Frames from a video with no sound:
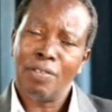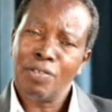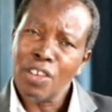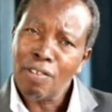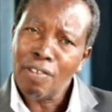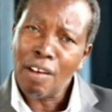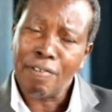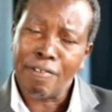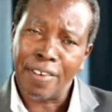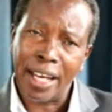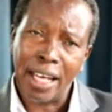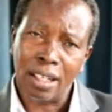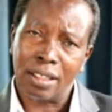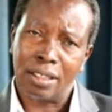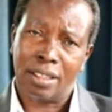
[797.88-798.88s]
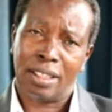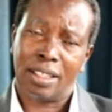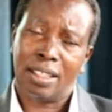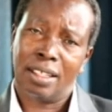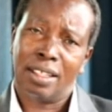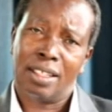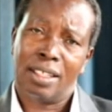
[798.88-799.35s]
Have you ever
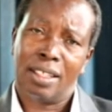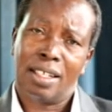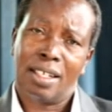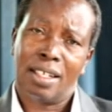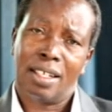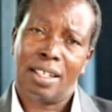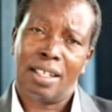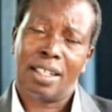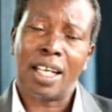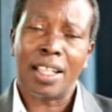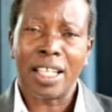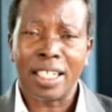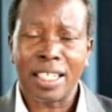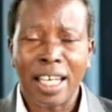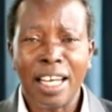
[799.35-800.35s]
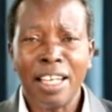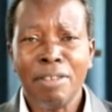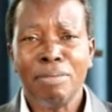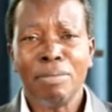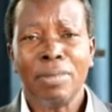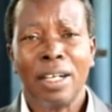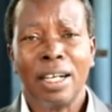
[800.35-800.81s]
felt that the
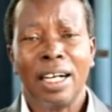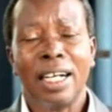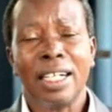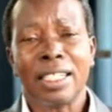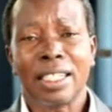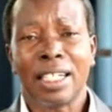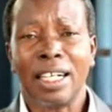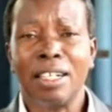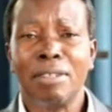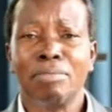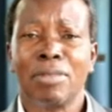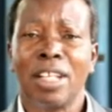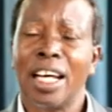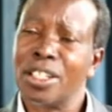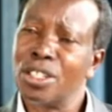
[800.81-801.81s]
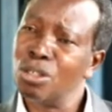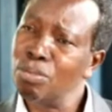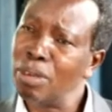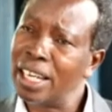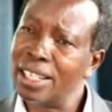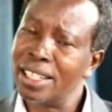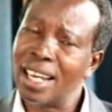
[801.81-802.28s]
time has come that
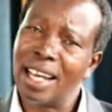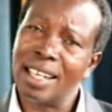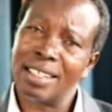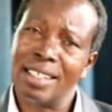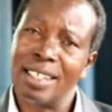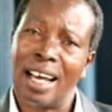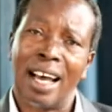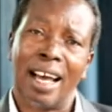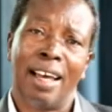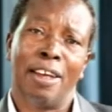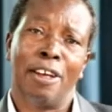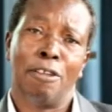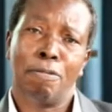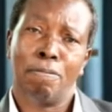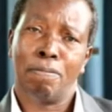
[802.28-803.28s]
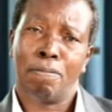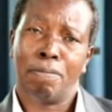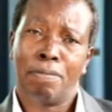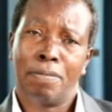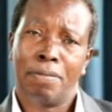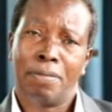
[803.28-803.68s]
you might just die?